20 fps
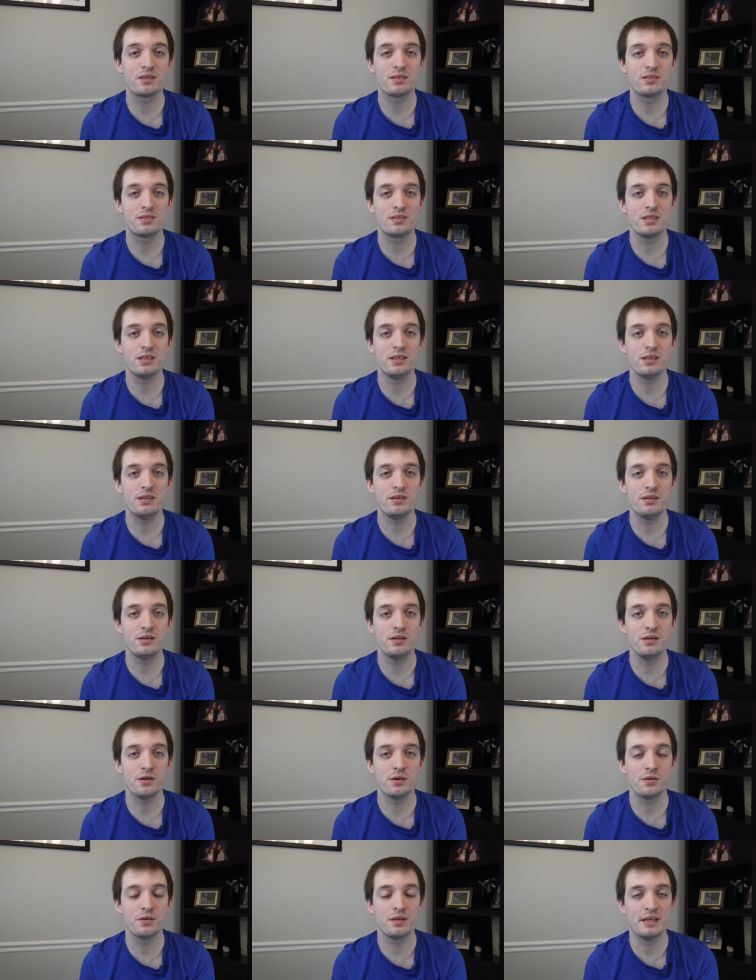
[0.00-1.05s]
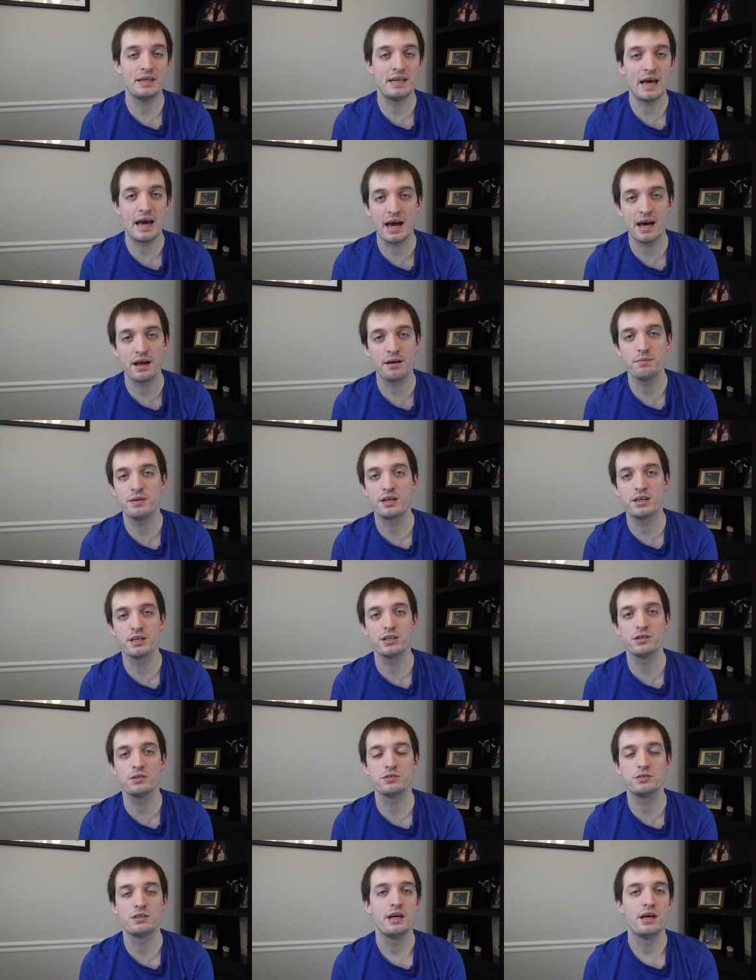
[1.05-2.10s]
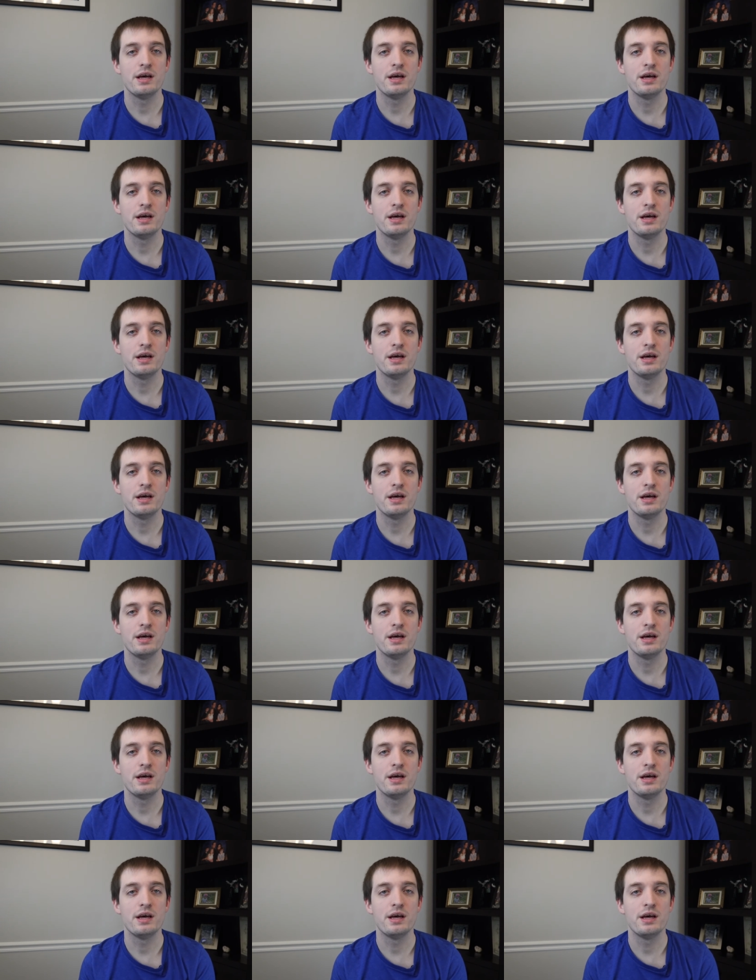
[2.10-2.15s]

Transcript: to see, you know, the dad because